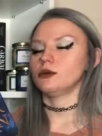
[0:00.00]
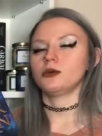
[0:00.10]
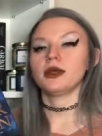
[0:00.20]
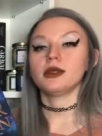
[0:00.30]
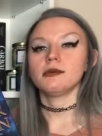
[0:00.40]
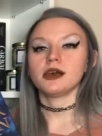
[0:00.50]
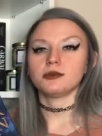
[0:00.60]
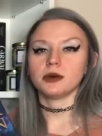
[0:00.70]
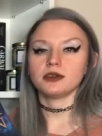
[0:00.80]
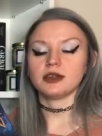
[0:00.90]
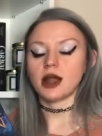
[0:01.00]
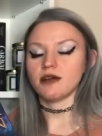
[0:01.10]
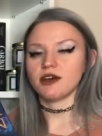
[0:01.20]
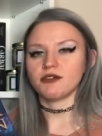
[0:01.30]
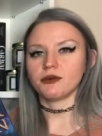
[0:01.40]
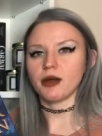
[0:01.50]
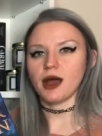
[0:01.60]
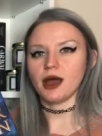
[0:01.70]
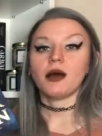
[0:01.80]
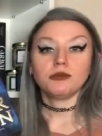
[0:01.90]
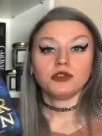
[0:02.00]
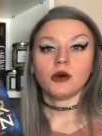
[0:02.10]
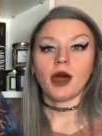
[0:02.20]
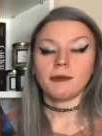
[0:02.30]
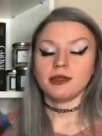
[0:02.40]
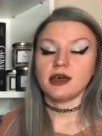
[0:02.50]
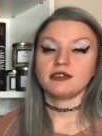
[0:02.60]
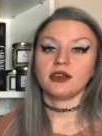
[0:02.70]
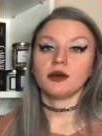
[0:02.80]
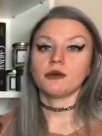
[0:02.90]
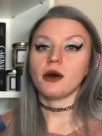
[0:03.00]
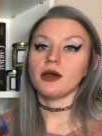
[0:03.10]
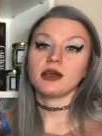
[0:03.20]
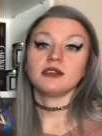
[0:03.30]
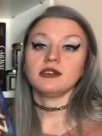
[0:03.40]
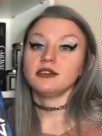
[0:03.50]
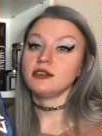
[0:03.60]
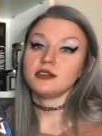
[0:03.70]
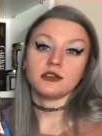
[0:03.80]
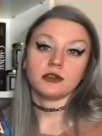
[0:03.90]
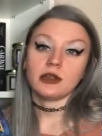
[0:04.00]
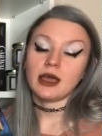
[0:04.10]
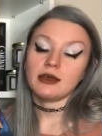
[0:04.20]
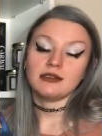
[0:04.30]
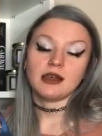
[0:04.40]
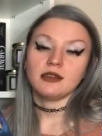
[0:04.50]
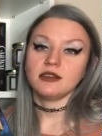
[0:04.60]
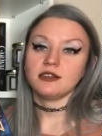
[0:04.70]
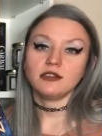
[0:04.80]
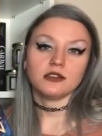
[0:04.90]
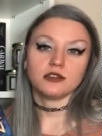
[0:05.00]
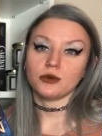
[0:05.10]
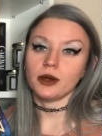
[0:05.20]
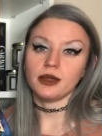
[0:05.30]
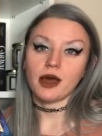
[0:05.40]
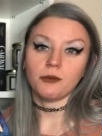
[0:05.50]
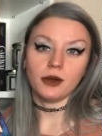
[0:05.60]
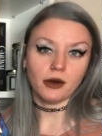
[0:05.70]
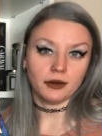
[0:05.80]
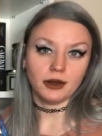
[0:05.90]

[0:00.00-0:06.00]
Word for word: one of the best books that I've ever read. I'm so happy that Sarah wrote it because this is, a, like I said, this is a story that we all